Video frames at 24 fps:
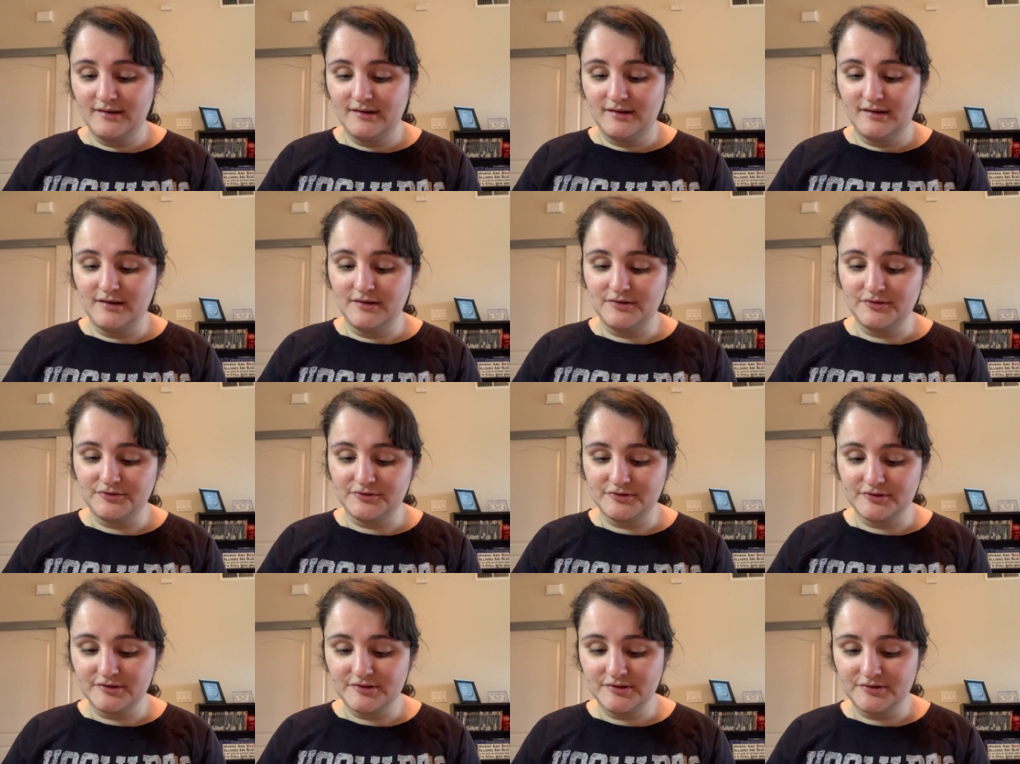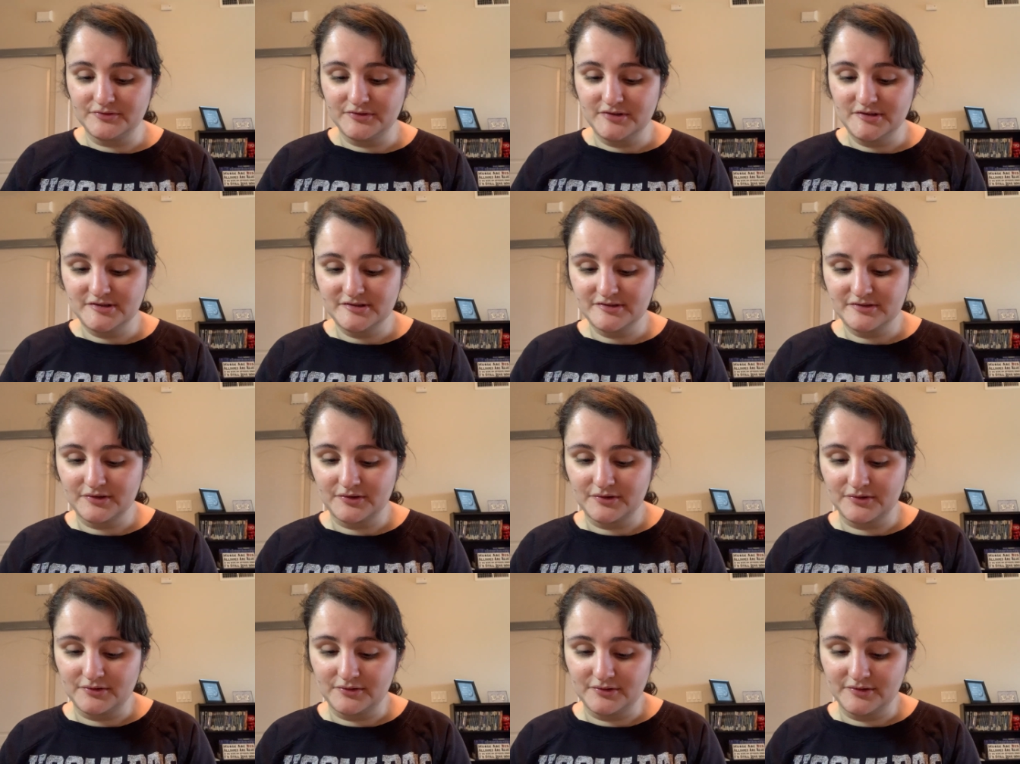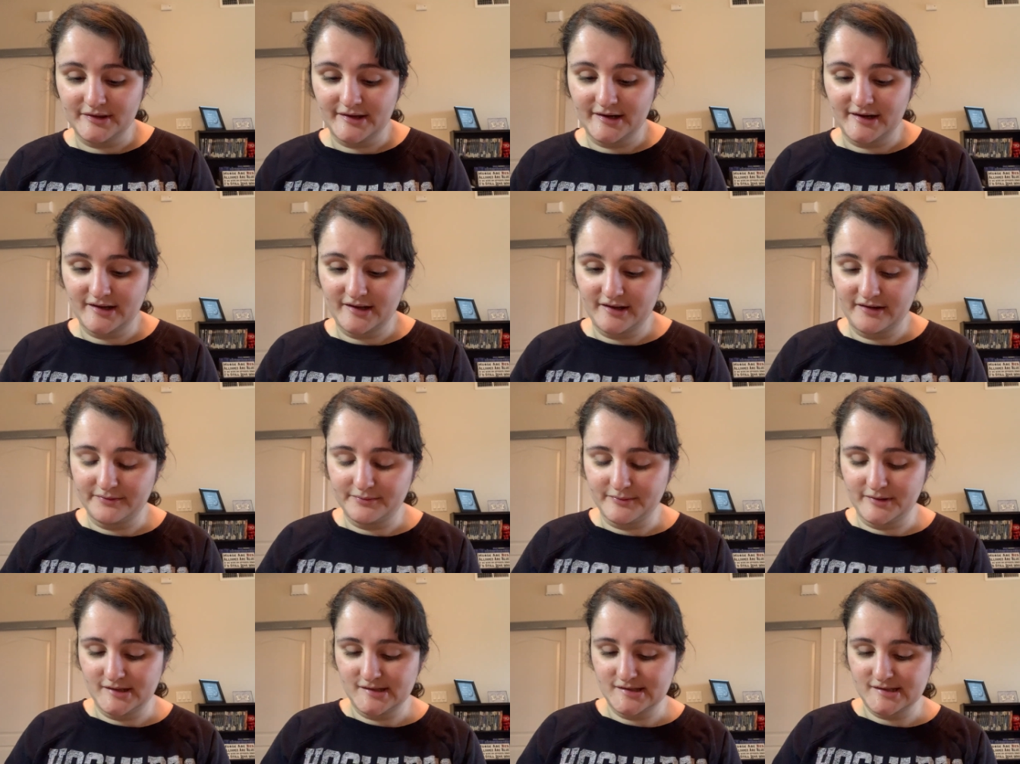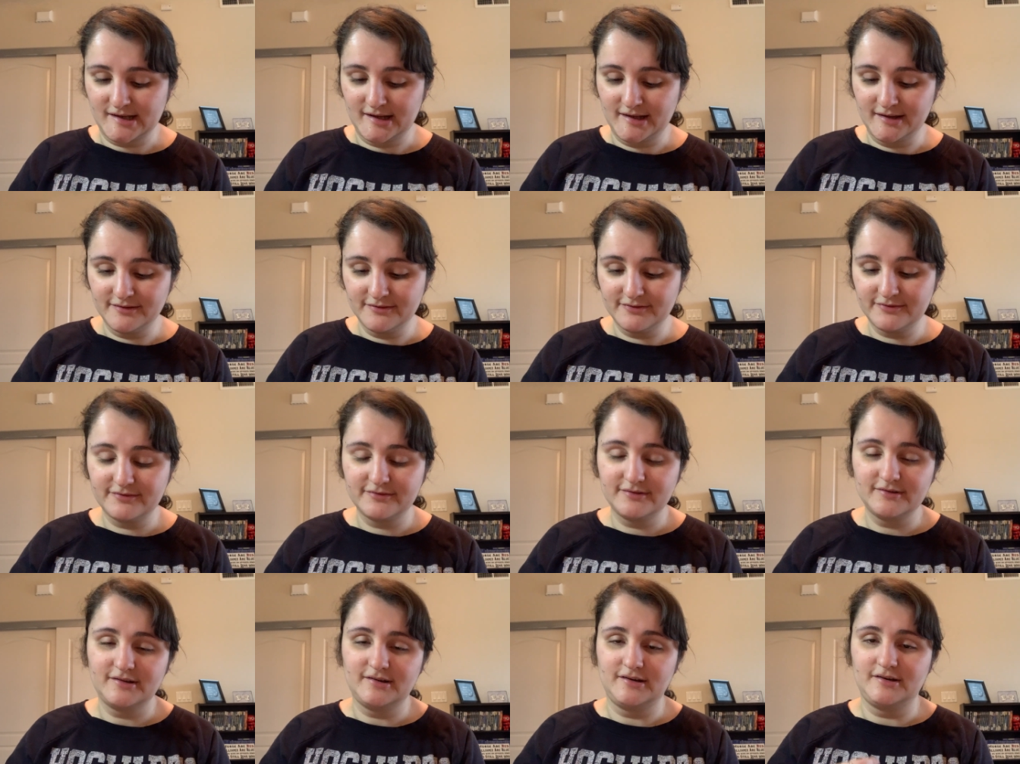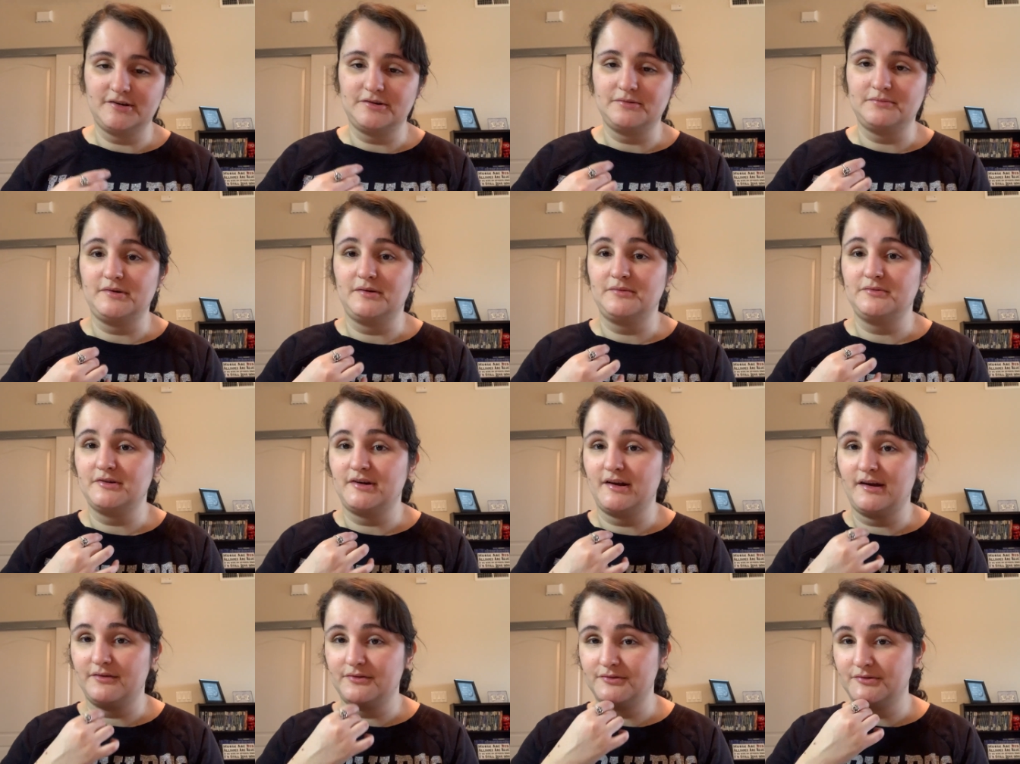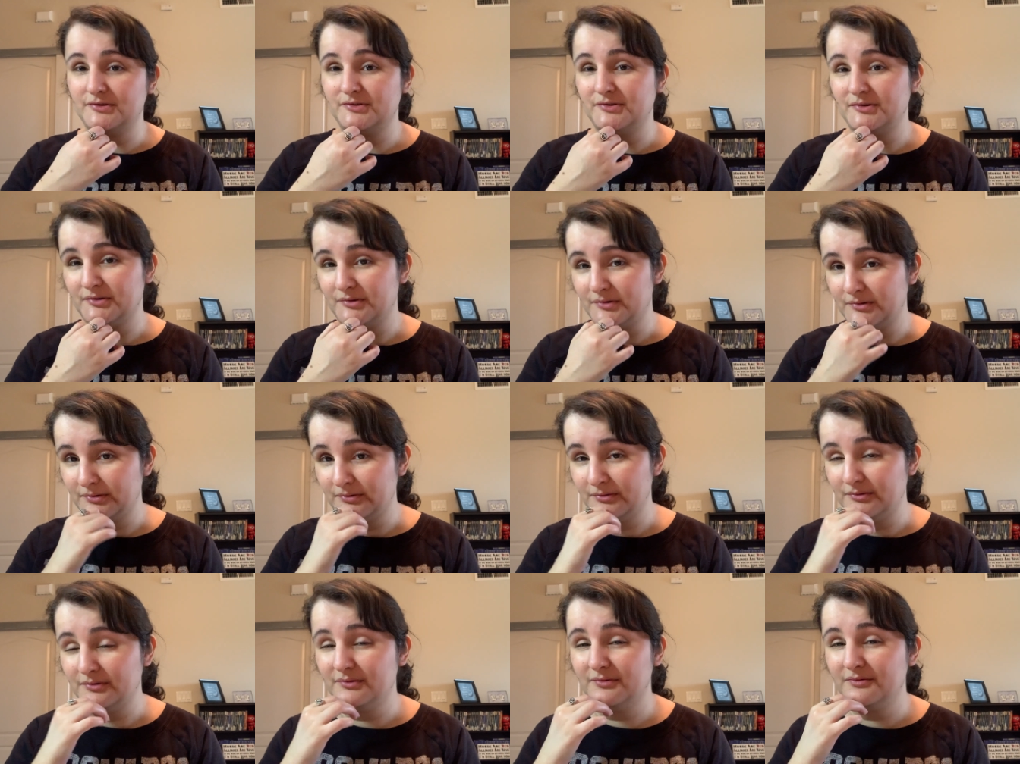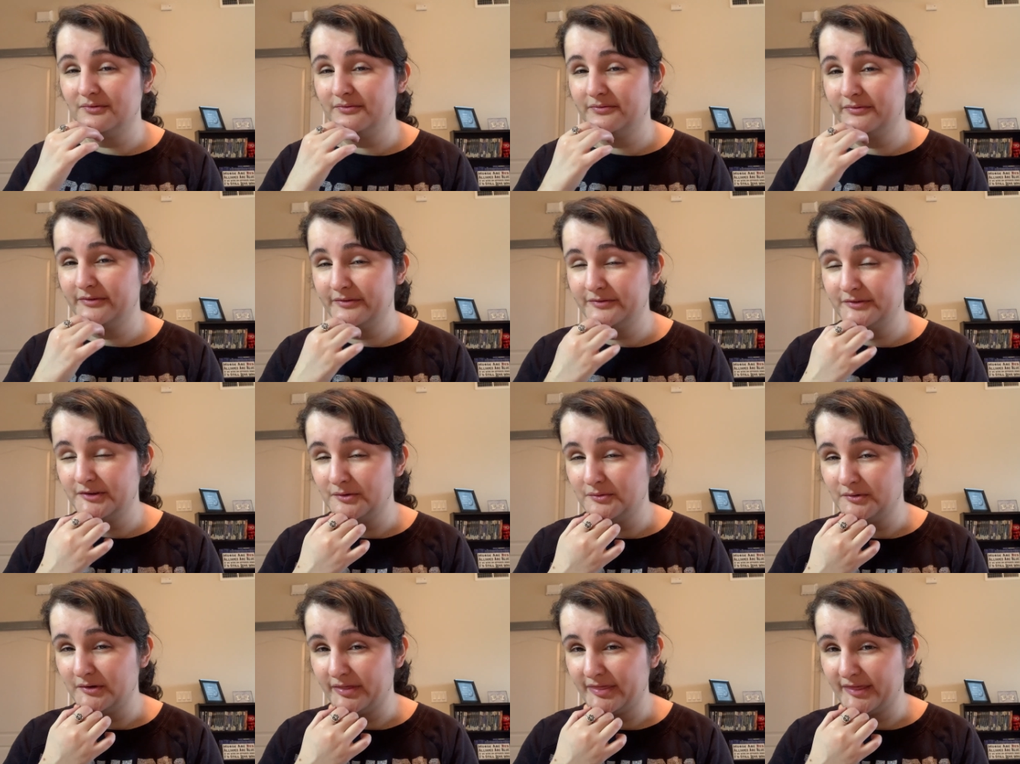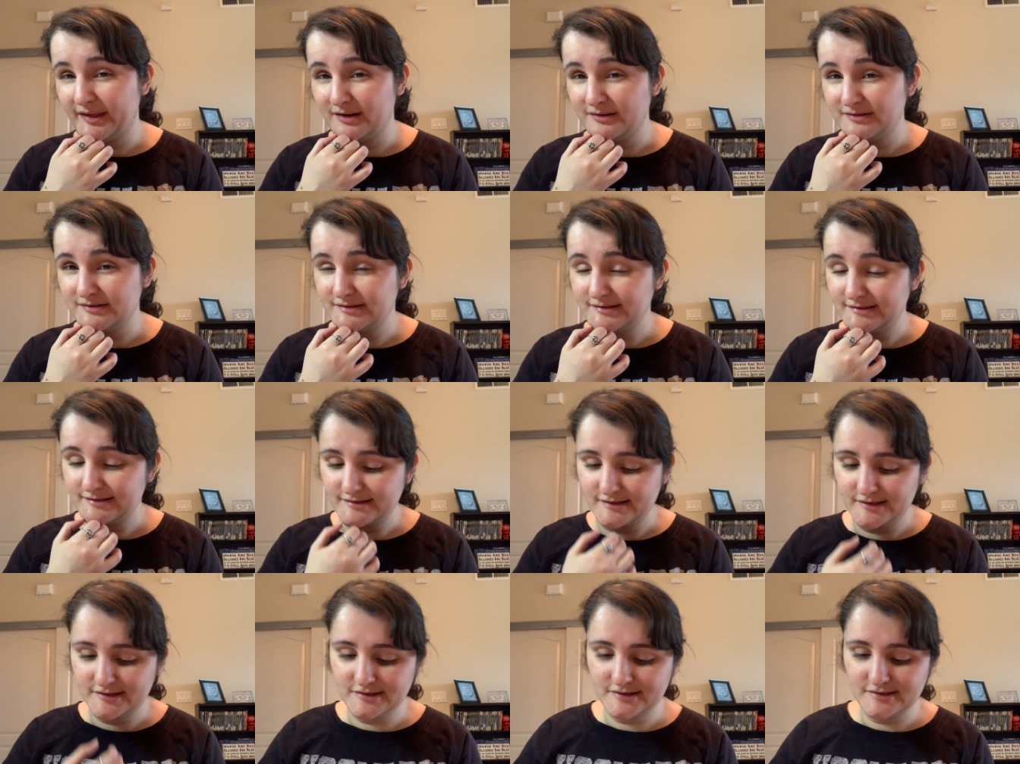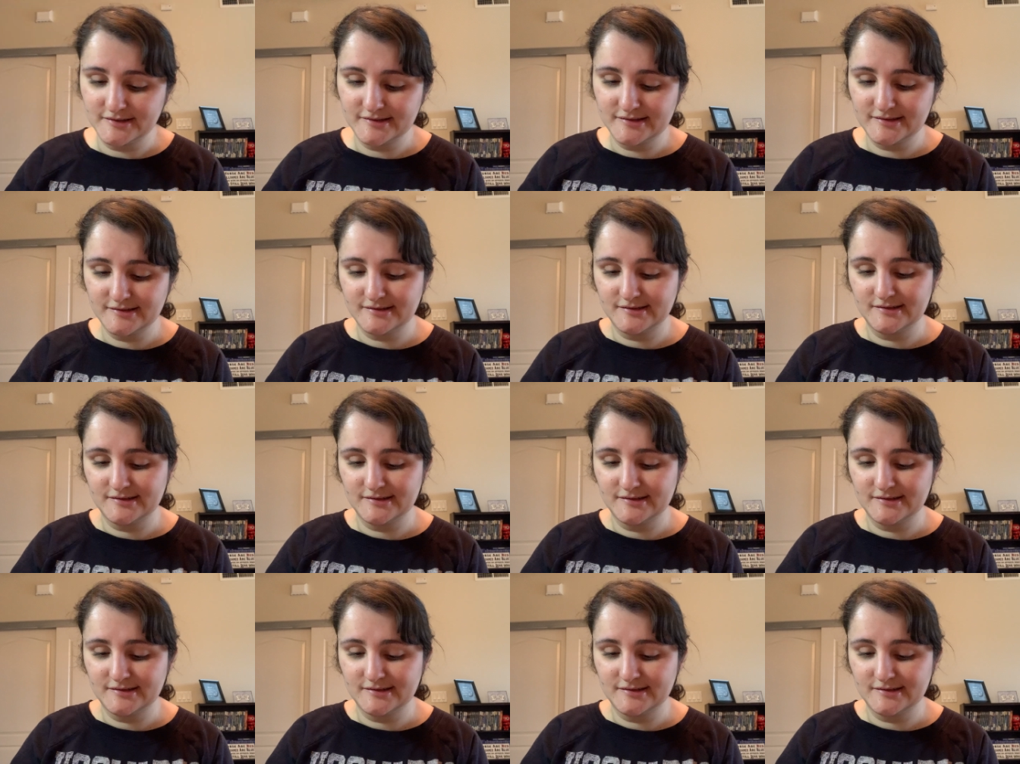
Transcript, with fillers: in order to reach the goal that I gave myself um, I would have to do 51,000 stitches